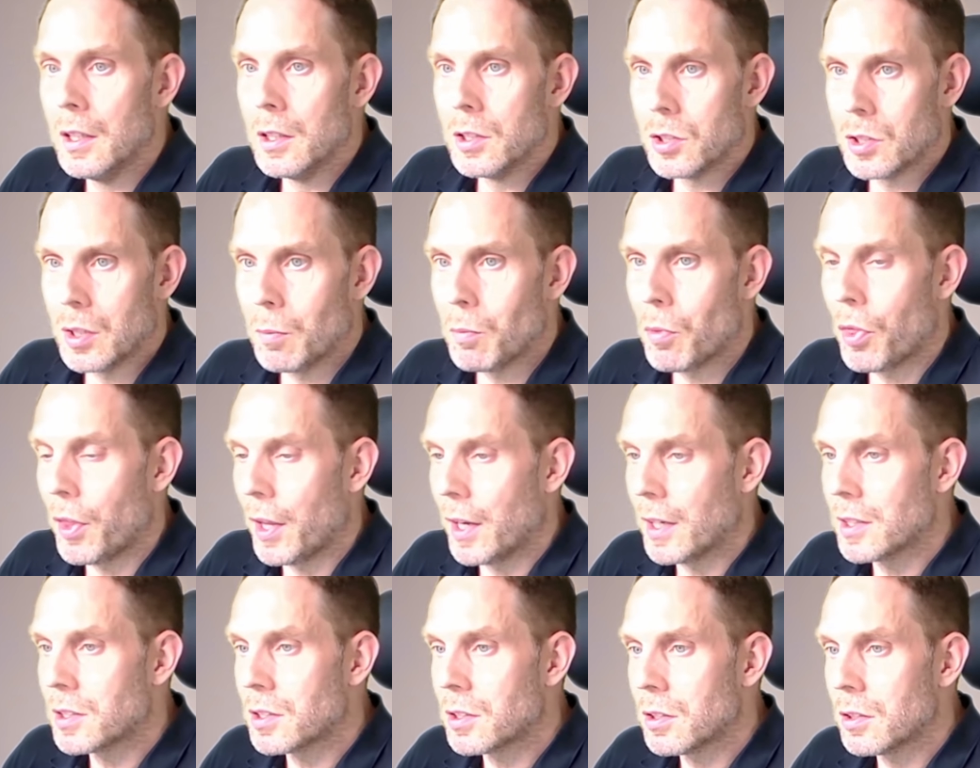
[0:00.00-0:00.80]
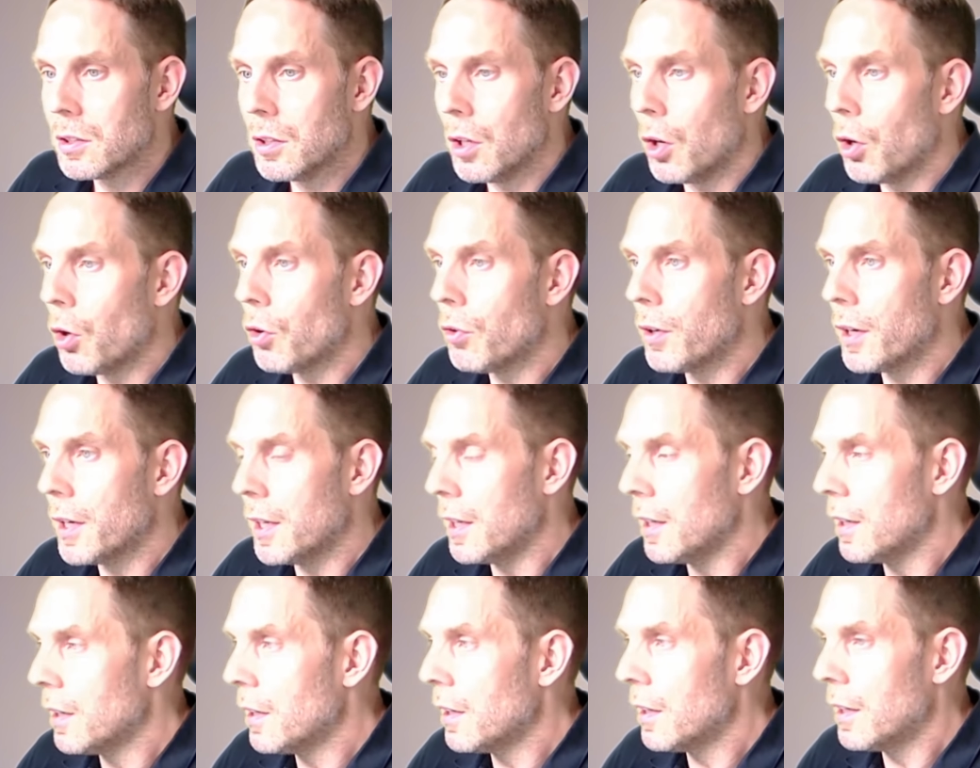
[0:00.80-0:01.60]
some things
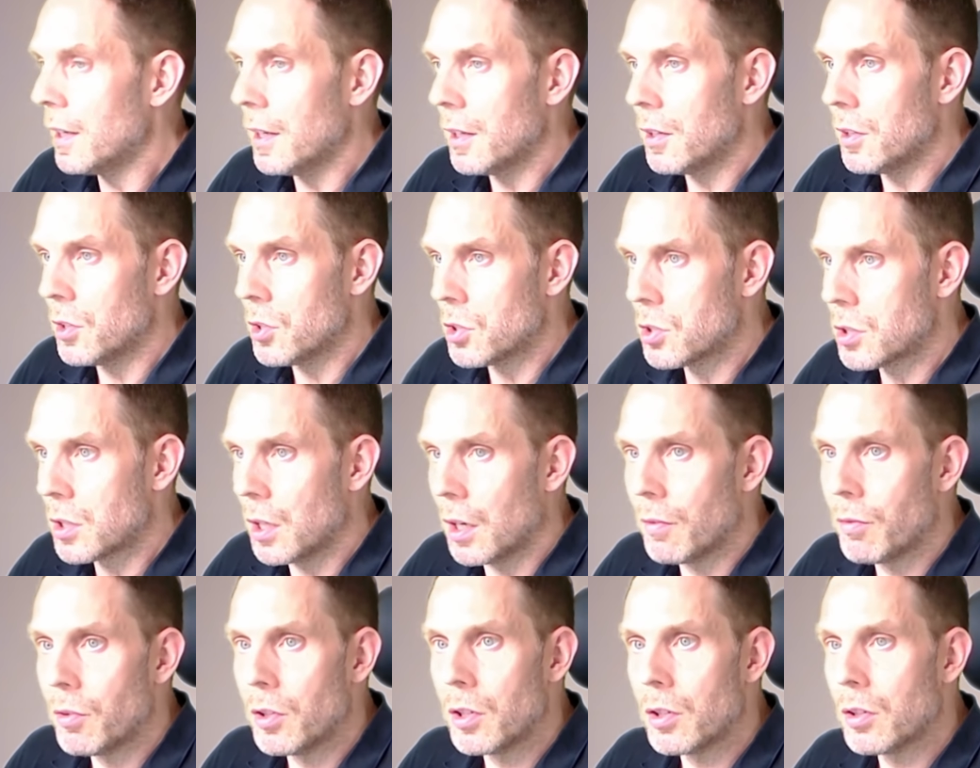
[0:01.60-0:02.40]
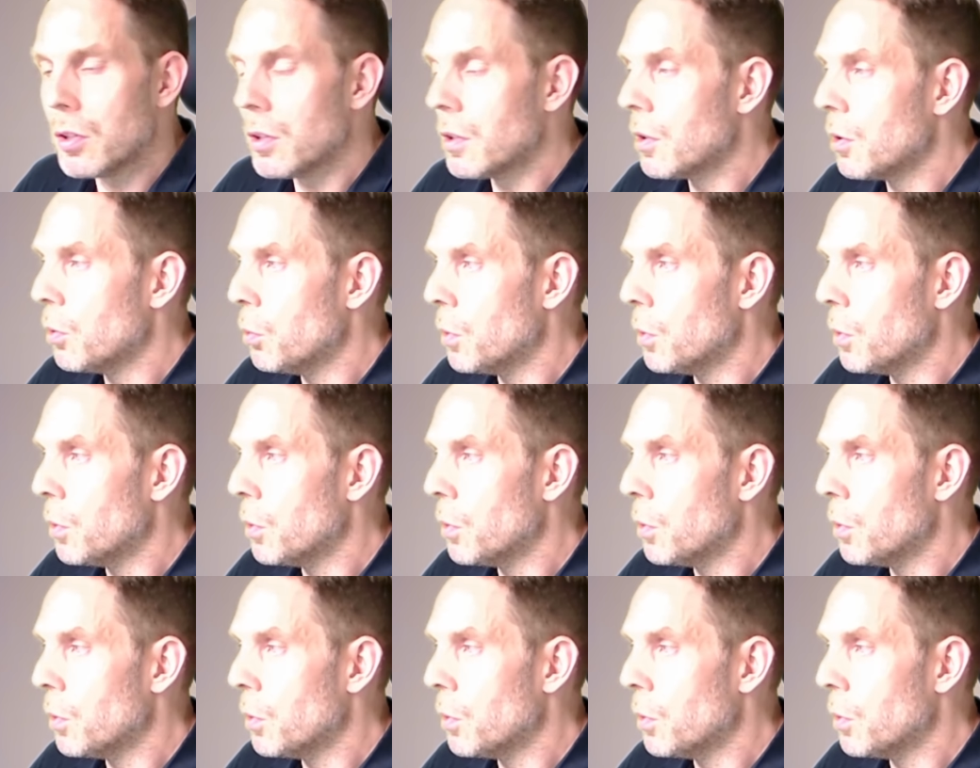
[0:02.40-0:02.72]
already get discovered.